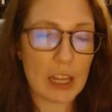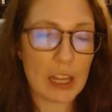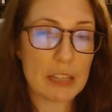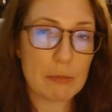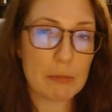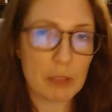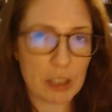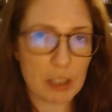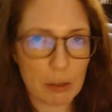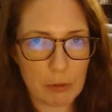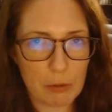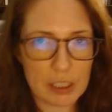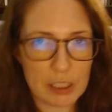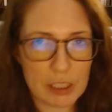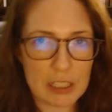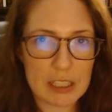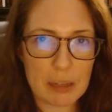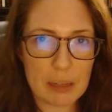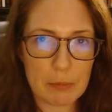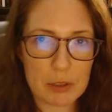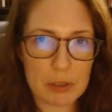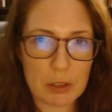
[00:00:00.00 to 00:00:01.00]
Last month I
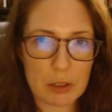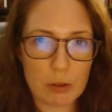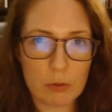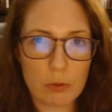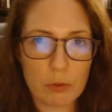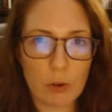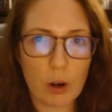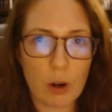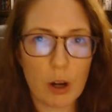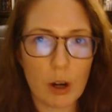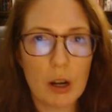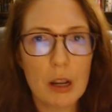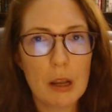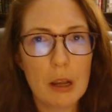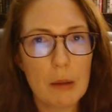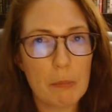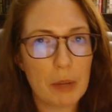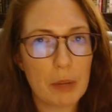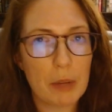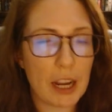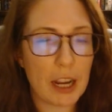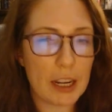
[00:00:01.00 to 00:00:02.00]
released Episode 4
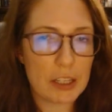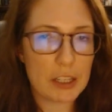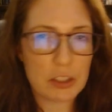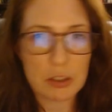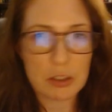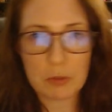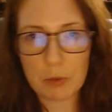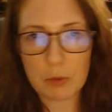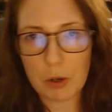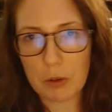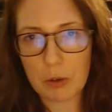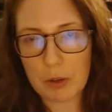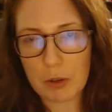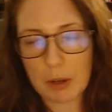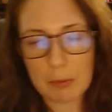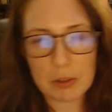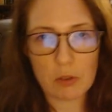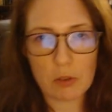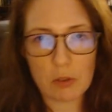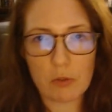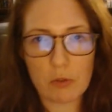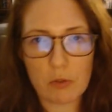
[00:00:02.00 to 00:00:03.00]
but I just wrote
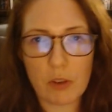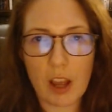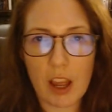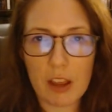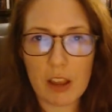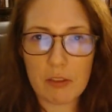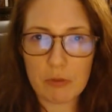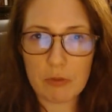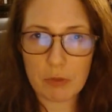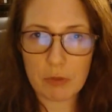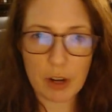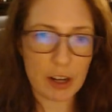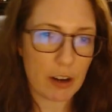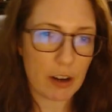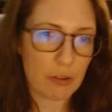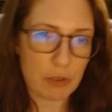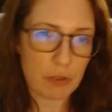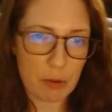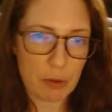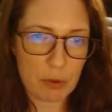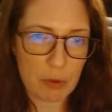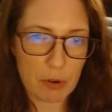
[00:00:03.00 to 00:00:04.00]
episode five right
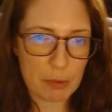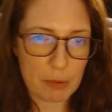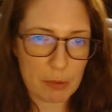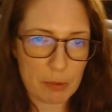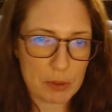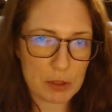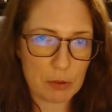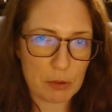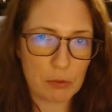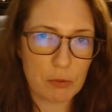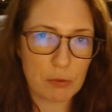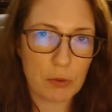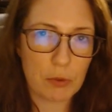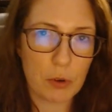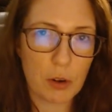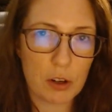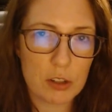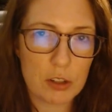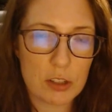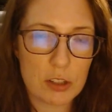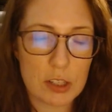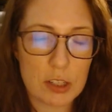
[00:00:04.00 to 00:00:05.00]
after I wrote episode
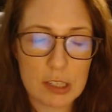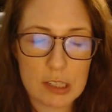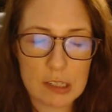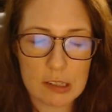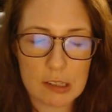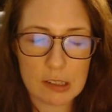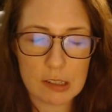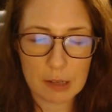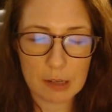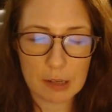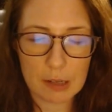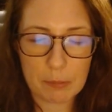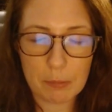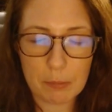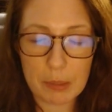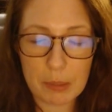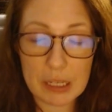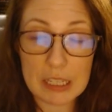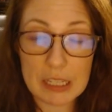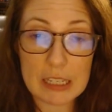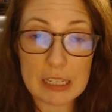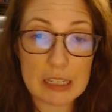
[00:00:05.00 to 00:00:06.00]
four, just like
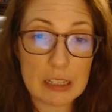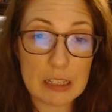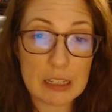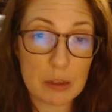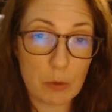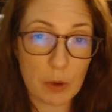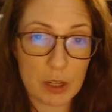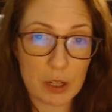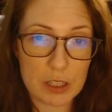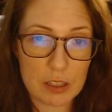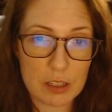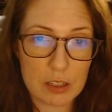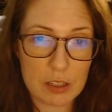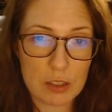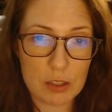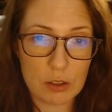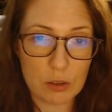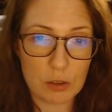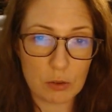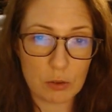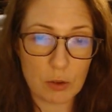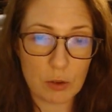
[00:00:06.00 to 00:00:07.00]
because I didn't want
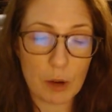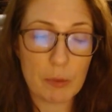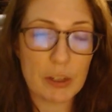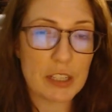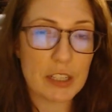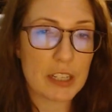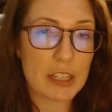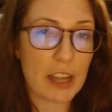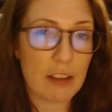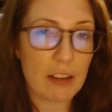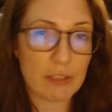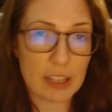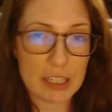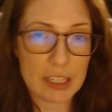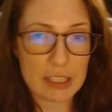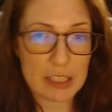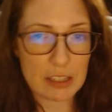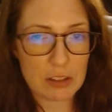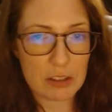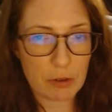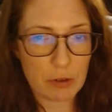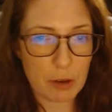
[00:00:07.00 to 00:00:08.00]
to, I wanted to have
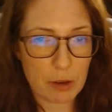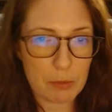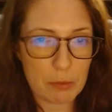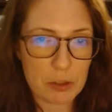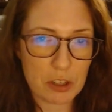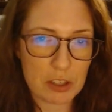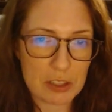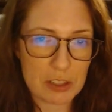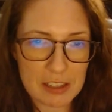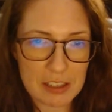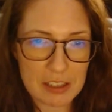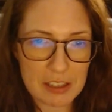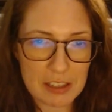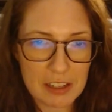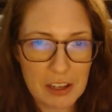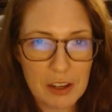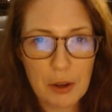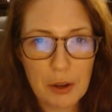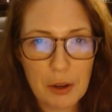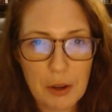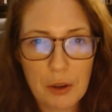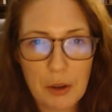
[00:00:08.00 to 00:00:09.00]
less interruptions
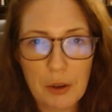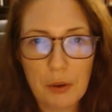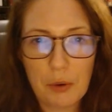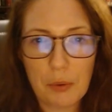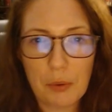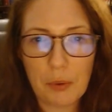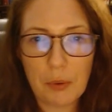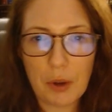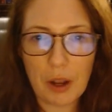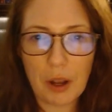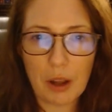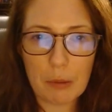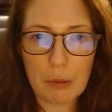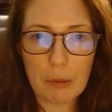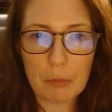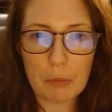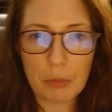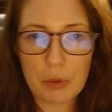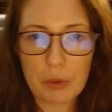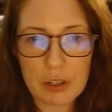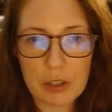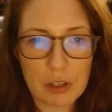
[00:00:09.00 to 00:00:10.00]

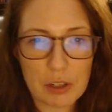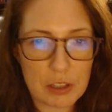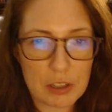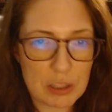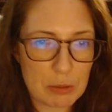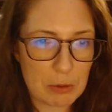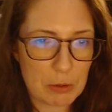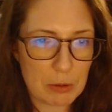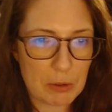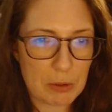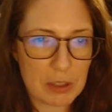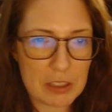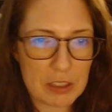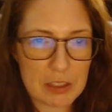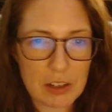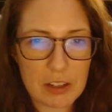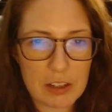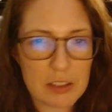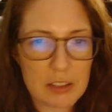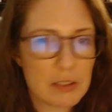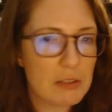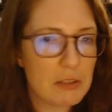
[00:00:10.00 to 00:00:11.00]
um, with Darkness Between the
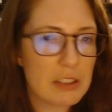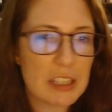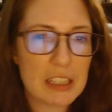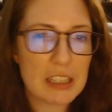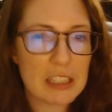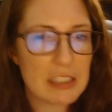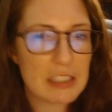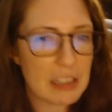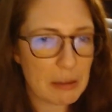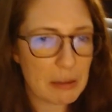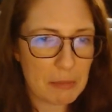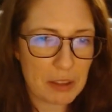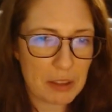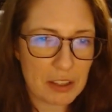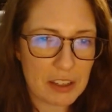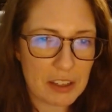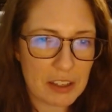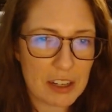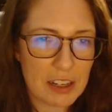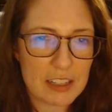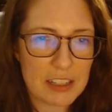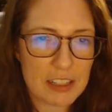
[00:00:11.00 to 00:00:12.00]
Stars. So it's like the same
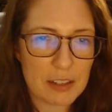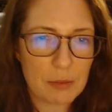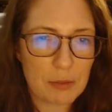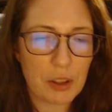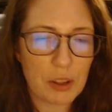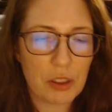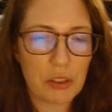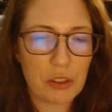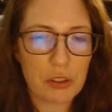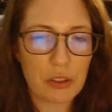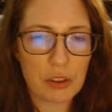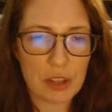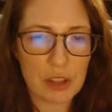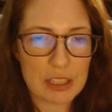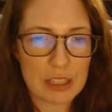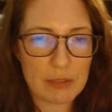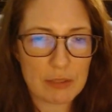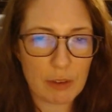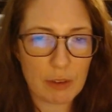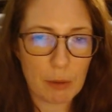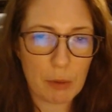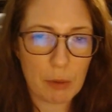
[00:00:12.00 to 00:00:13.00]
thing that I did with The
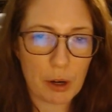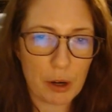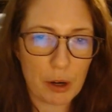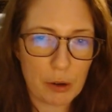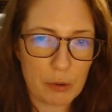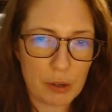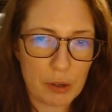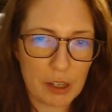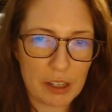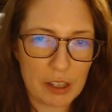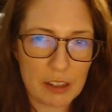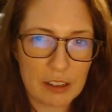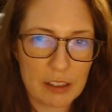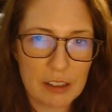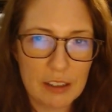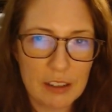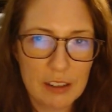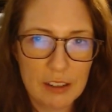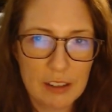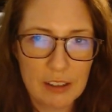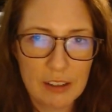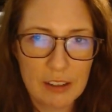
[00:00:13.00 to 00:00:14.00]
Last Vampire
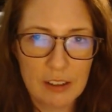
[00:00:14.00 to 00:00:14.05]
Queen,